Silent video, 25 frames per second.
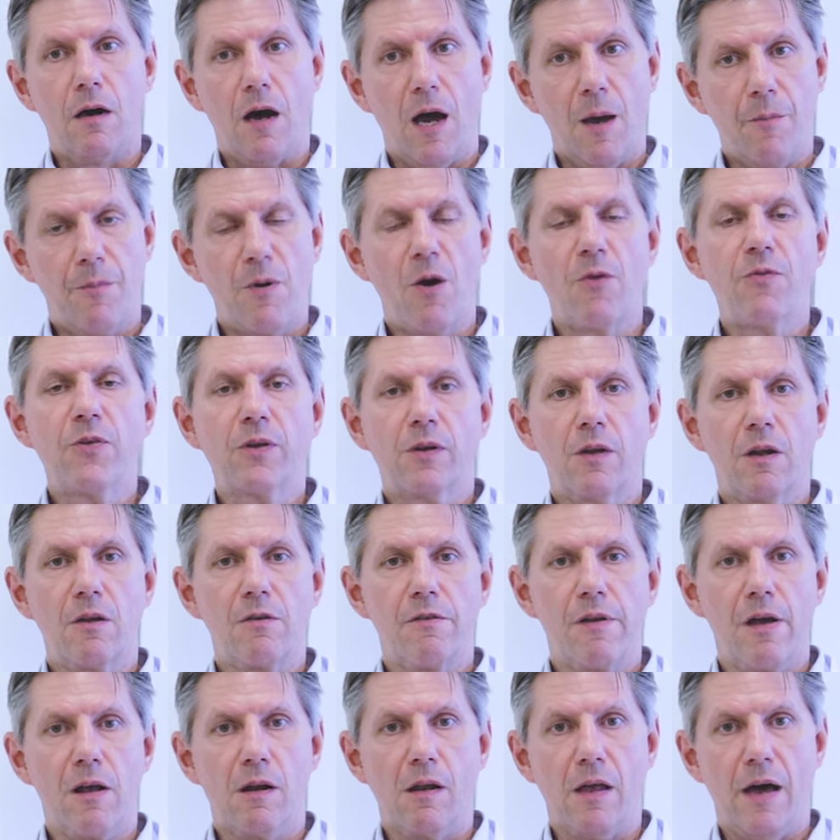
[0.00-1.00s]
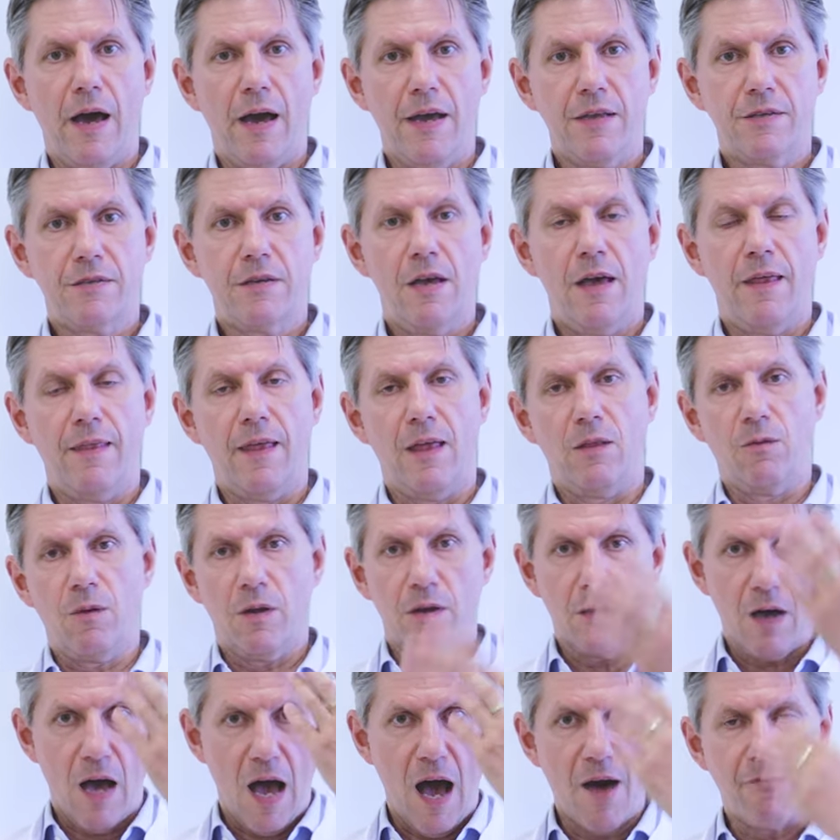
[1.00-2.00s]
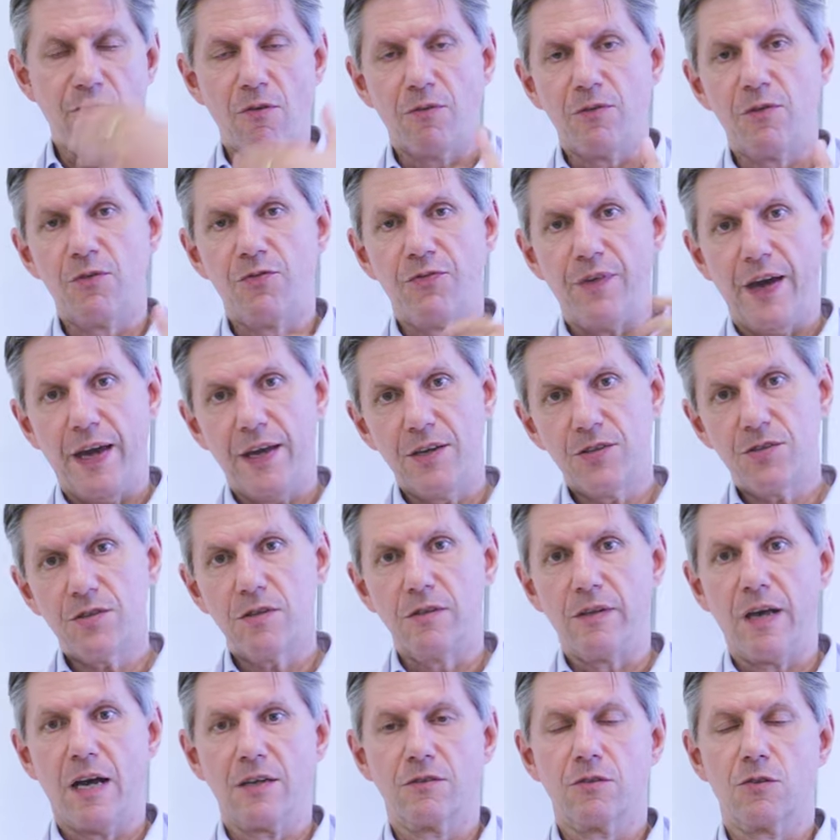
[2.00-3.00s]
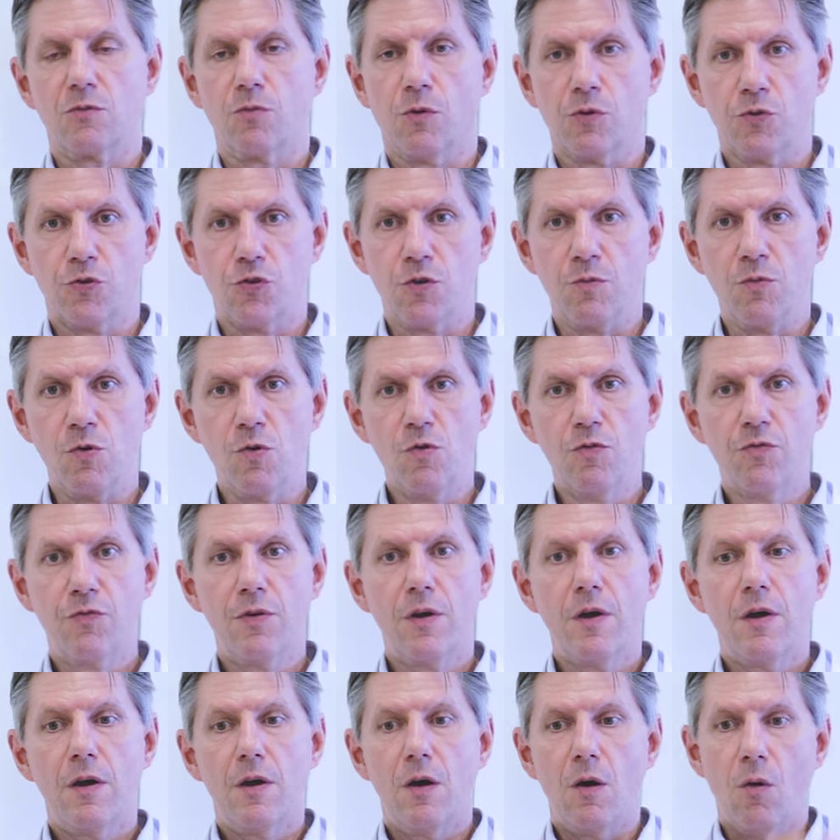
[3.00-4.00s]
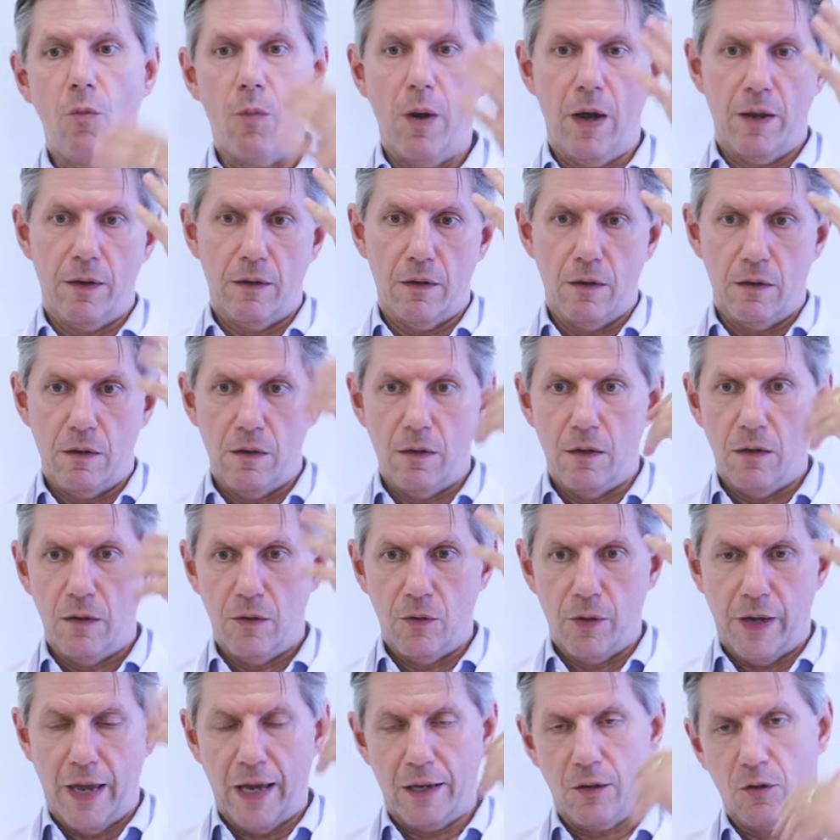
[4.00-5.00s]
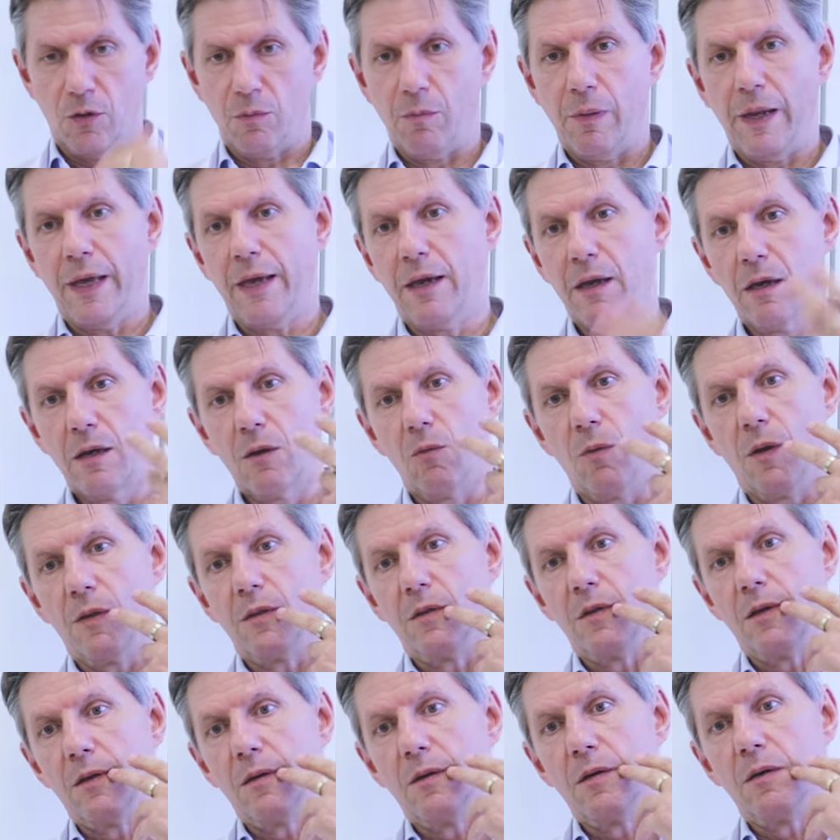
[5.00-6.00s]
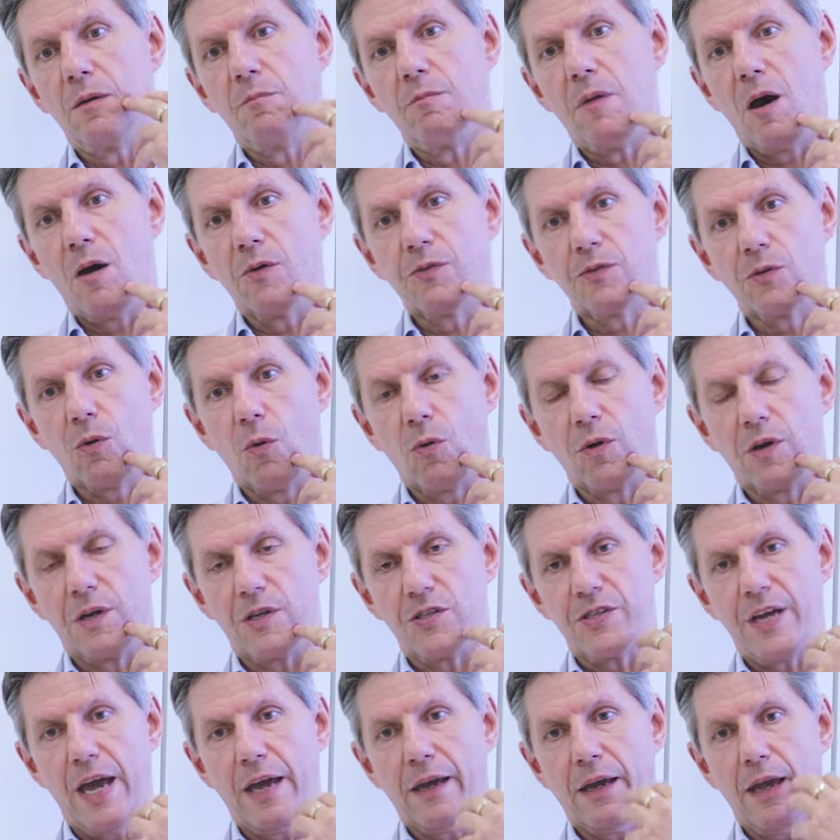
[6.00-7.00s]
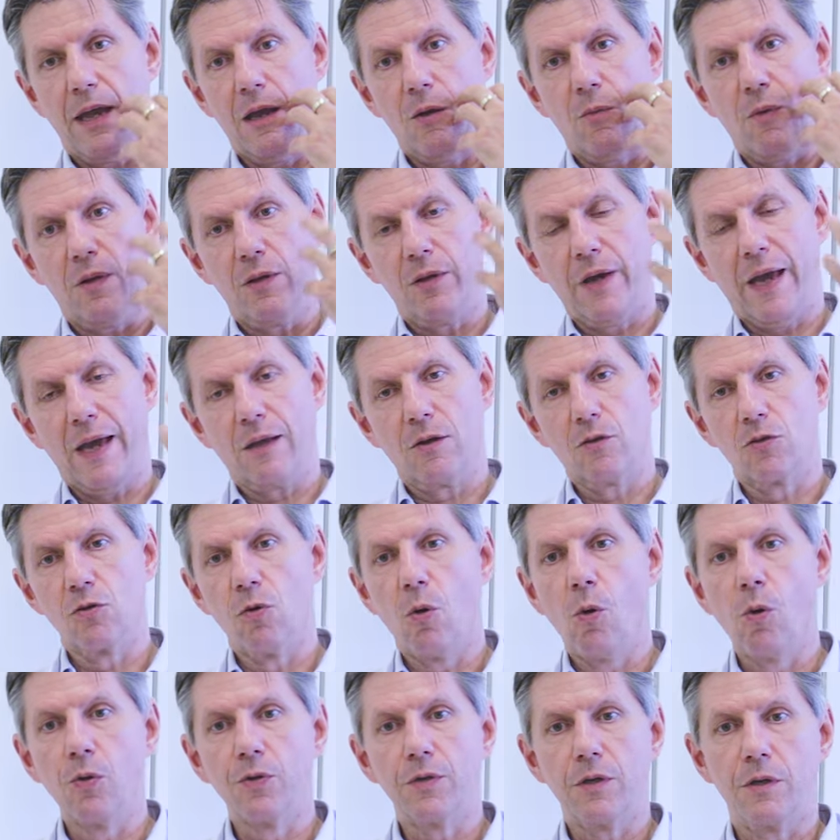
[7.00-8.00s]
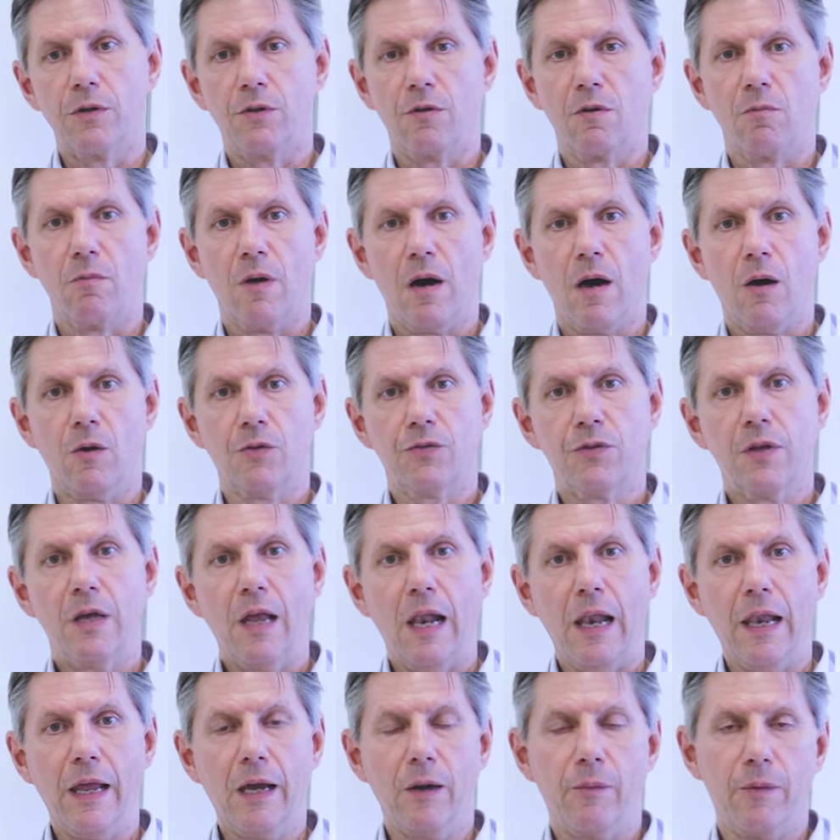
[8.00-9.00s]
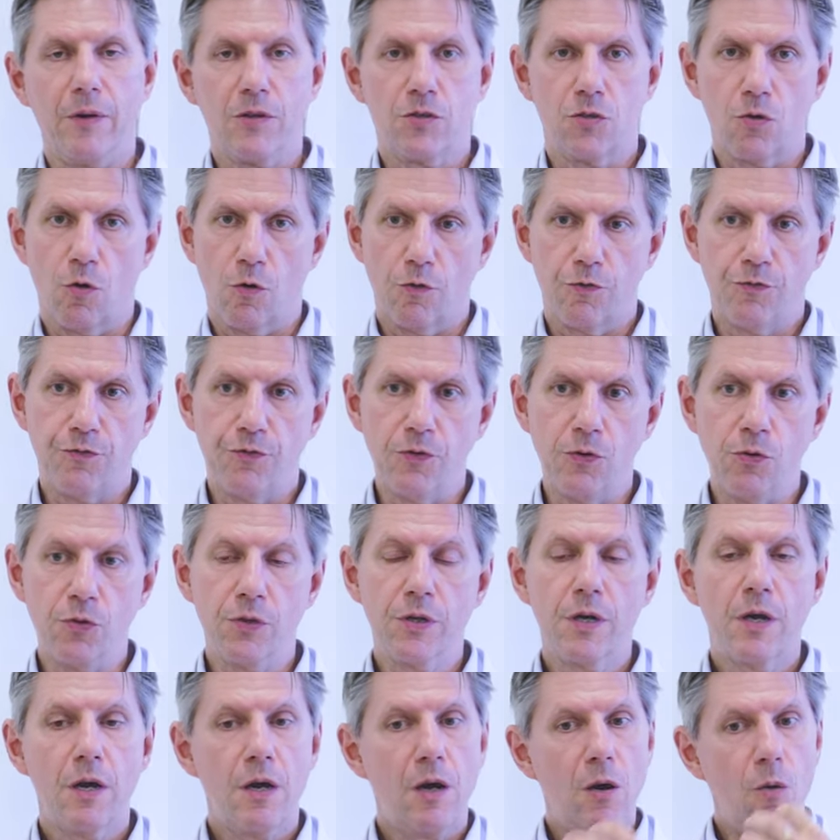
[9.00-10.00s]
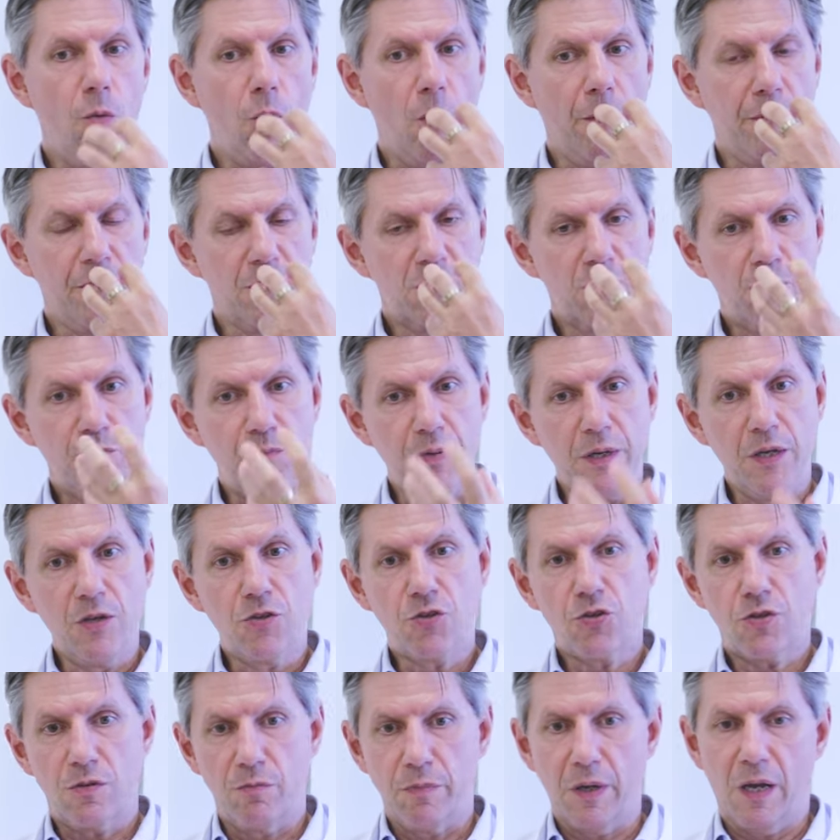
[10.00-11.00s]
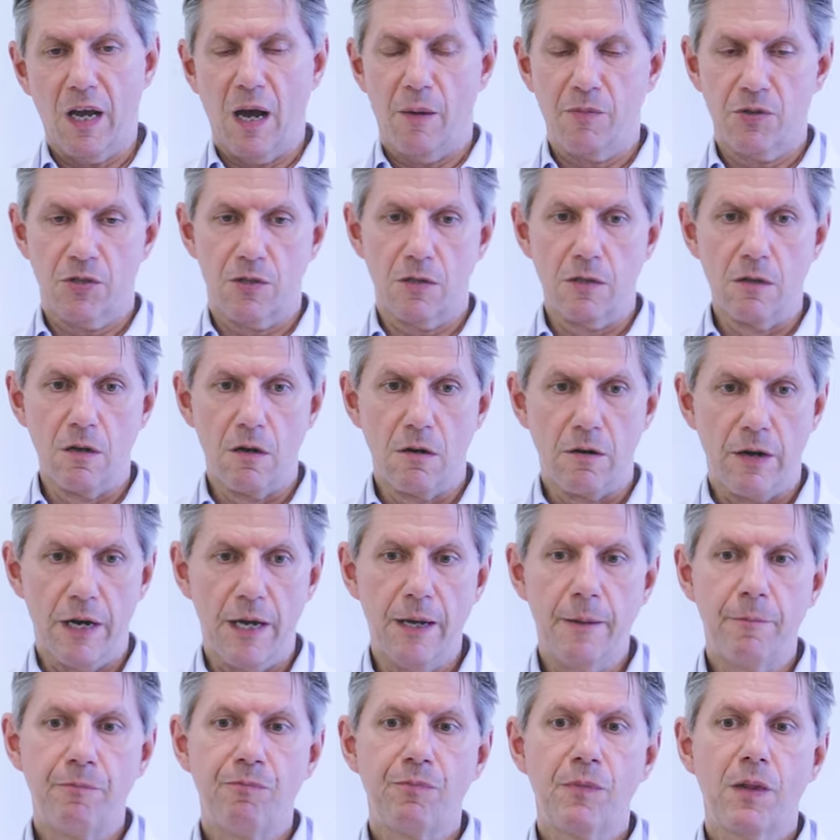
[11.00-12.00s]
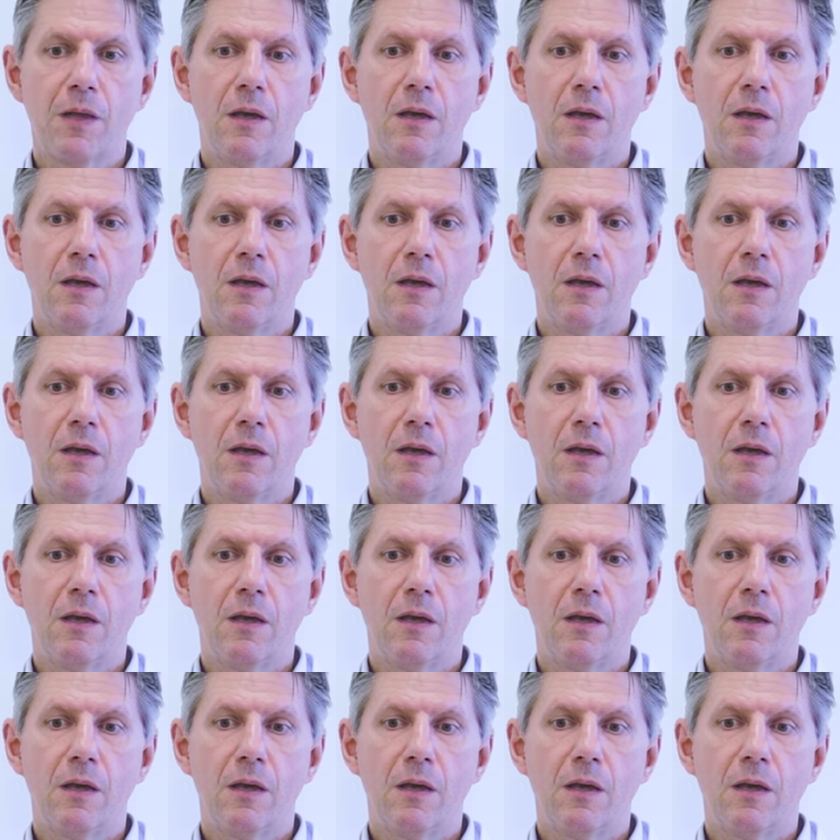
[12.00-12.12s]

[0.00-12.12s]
I perfectly realize when half of the face doesn't want to move, when you cannot blink, when the mouth corner is hanging, when you cannot hold in your mouth liquids or food, when the speech becomes slurry.